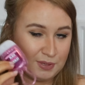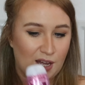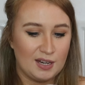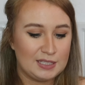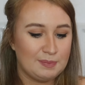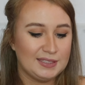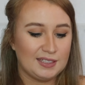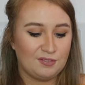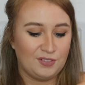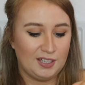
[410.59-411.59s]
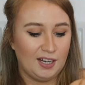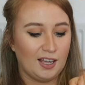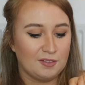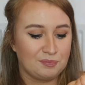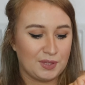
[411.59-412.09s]
but it kind of smells like
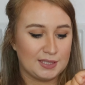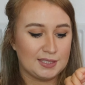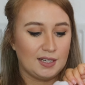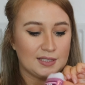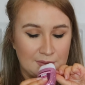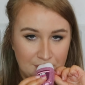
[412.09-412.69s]
vanilla. It's nice.